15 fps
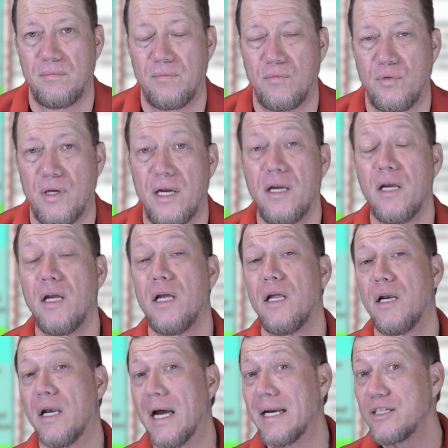Okay,
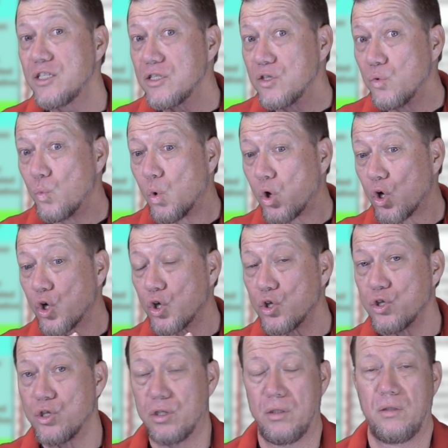not just the
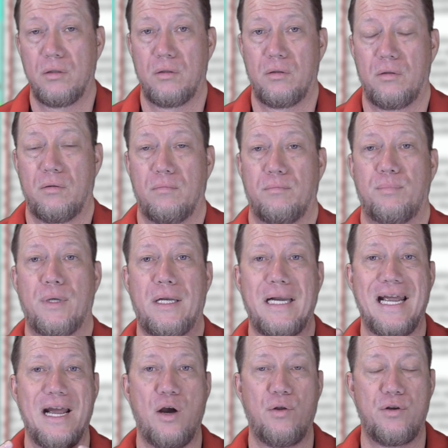words, but
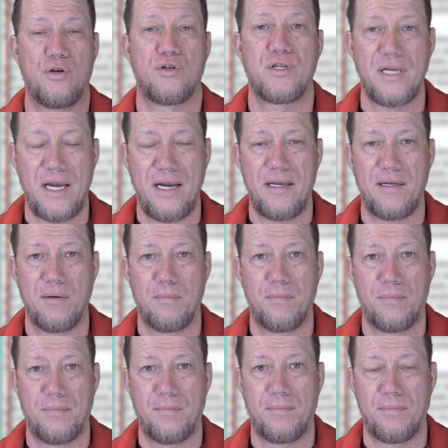how they're saying them.
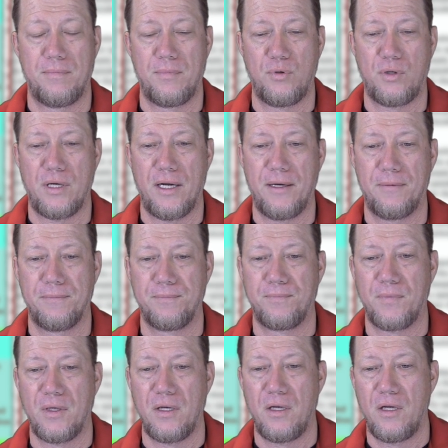Okay,
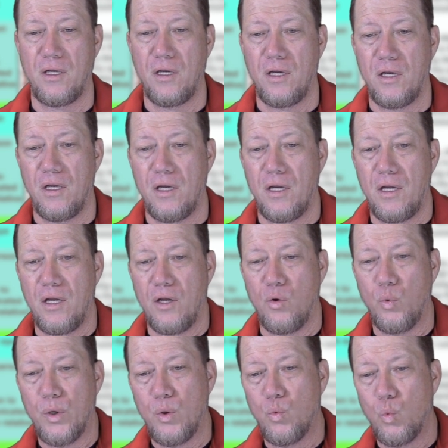
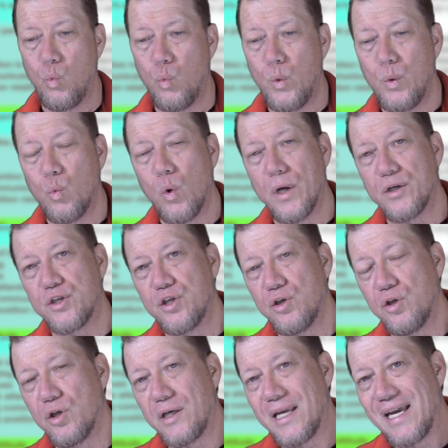we want to
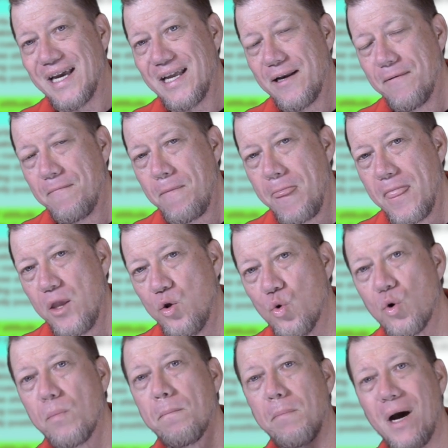look at
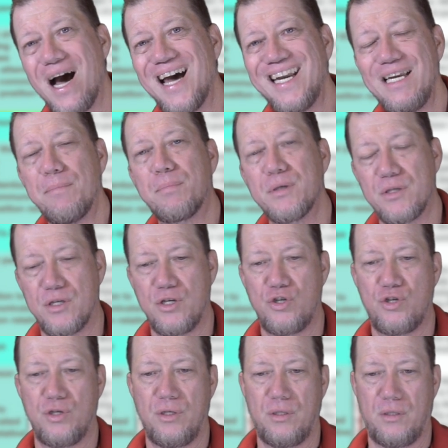your body
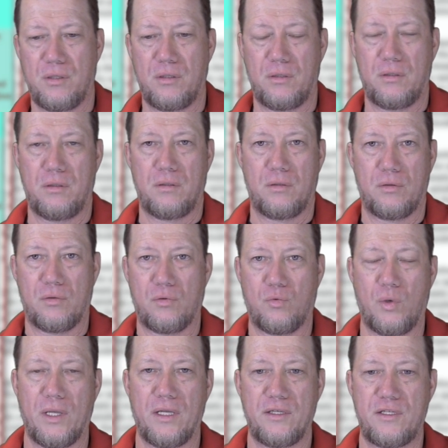position
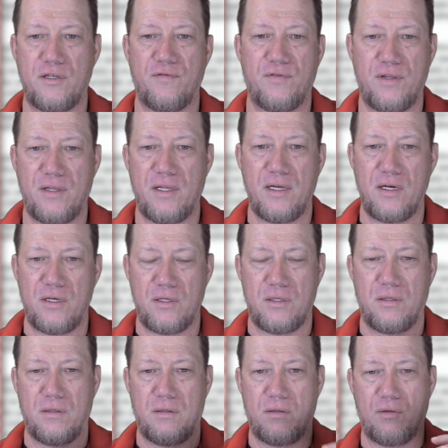relative to
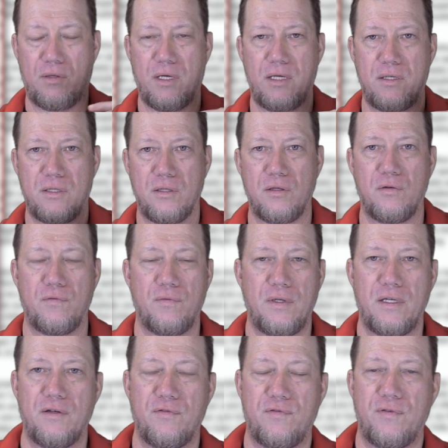theirs. Okay, so
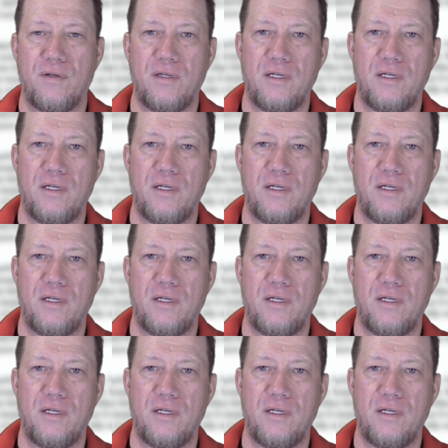if